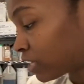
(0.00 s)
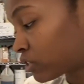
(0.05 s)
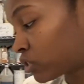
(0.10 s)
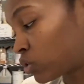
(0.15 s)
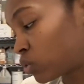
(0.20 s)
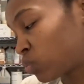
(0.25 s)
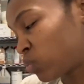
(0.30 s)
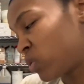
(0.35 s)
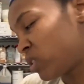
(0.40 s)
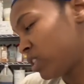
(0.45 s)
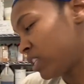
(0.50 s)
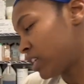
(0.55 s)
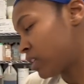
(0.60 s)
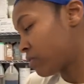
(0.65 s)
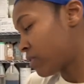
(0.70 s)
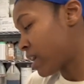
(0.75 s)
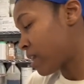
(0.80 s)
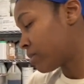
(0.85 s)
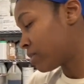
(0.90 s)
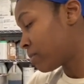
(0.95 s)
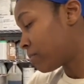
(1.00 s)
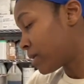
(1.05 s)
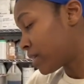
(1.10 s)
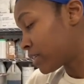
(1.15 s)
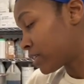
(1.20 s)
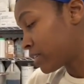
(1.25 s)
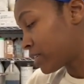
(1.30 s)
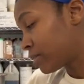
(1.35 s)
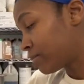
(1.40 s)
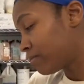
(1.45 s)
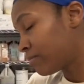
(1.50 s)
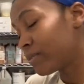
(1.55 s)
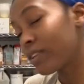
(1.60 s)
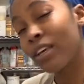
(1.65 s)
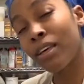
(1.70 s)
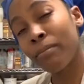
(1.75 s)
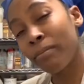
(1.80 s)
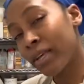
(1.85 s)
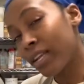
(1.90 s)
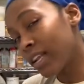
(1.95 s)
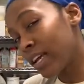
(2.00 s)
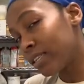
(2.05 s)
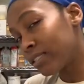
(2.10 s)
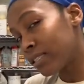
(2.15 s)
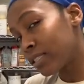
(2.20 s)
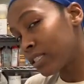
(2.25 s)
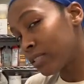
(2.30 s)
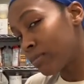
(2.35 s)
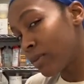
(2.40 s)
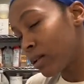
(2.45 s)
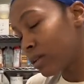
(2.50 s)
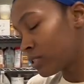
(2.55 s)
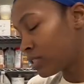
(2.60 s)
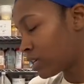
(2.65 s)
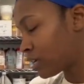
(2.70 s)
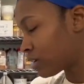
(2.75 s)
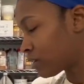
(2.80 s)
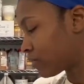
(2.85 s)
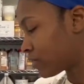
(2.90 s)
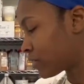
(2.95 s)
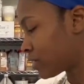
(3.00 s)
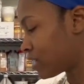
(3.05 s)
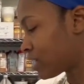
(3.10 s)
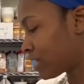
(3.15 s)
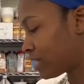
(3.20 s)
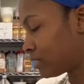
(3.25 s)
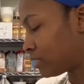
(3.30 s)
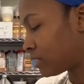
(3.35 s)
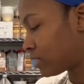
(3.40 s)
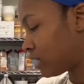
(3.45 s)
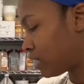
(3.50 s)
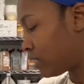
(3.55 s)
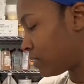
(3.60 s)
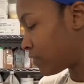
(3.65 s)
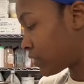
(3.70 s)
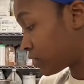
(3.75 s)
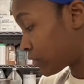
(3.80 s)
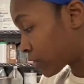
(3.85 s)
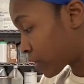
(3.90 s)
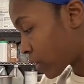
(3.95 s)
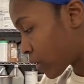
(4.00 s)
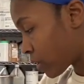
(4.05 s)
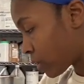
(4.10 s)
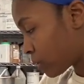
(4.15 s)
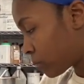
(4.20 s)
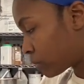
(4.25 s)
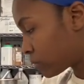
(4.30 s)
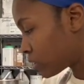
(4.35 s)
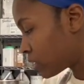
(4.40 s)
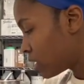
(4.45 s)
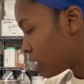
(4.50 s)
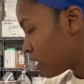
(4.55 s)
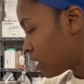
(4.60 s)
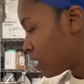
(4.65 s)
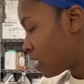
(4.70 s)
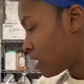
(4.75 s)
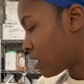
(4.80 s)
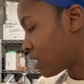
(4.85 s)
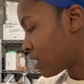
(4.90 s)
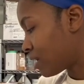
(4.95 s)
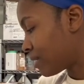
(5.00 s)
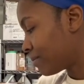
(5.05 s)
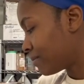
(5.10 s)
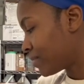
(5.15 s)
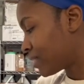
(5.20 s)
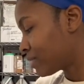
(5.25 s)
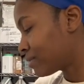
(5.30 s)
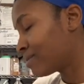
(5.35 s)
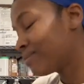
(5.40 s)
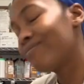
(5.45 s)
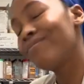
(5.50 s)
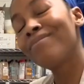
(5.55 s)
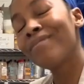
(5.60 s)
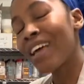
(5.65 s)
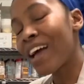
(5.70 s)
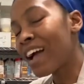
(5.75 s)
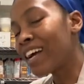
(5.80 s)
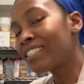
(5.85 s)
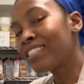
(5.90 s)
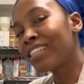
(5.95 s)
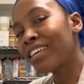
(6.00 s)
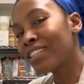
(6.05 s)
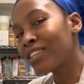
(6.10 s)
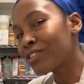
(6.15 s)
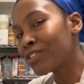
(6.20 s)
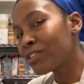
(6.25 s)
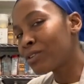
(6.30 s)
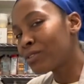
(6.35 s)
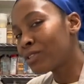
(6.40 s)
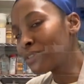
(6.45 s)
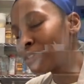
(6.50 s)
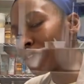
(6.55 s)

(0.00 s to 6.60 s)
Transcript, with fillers: swirling around the butter a bit as it's melting for a nice even coat. Um, and I say there's no such